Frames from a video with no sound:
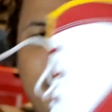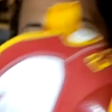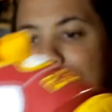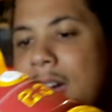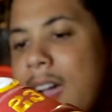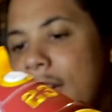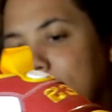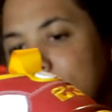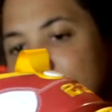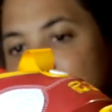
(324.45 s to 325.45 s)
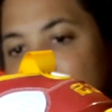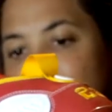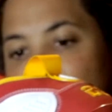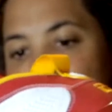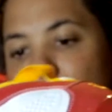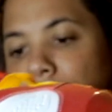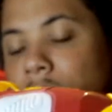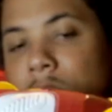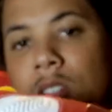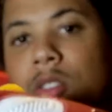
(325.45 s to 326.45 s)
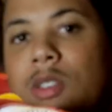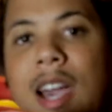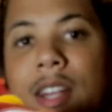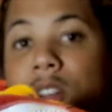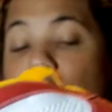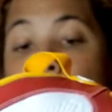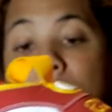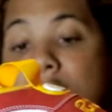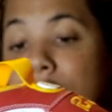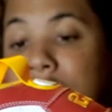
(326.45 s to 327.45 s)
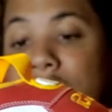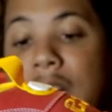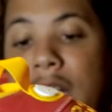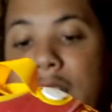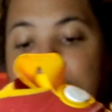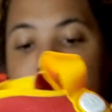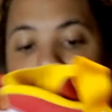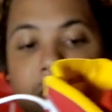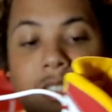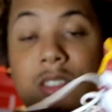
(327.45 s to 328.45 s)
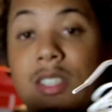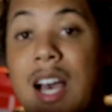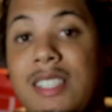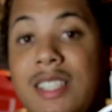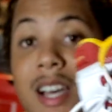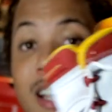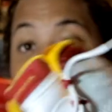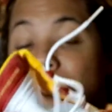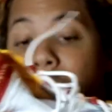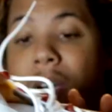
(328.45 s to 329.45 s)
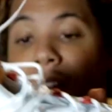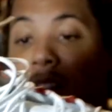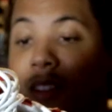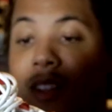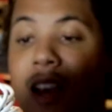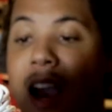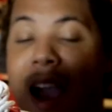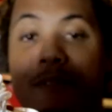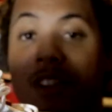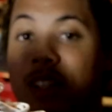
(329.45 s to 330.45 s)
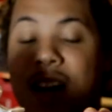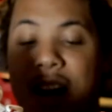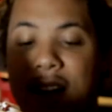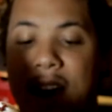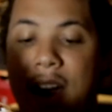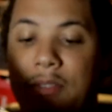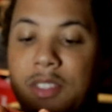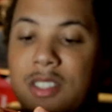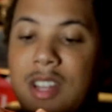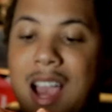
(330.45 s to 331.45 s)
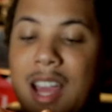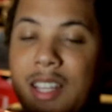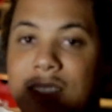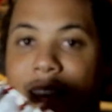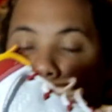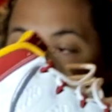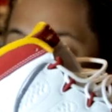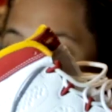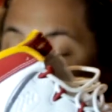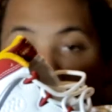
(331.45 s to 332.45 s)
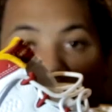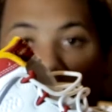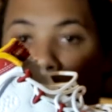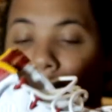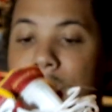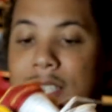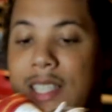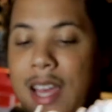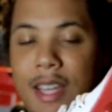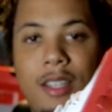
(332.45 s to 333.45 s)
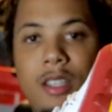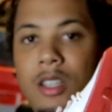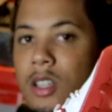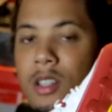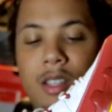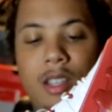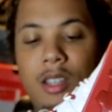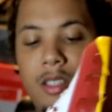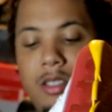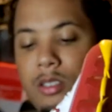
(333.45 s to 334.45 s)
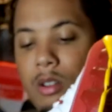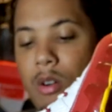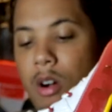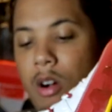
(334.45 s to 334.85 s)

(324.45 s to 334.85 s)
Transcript: about nines, you got to go up half a size, man. This is a size nine. All my, I have to get nine and a half. This nine is like, when I put it in there, it's like, it's so,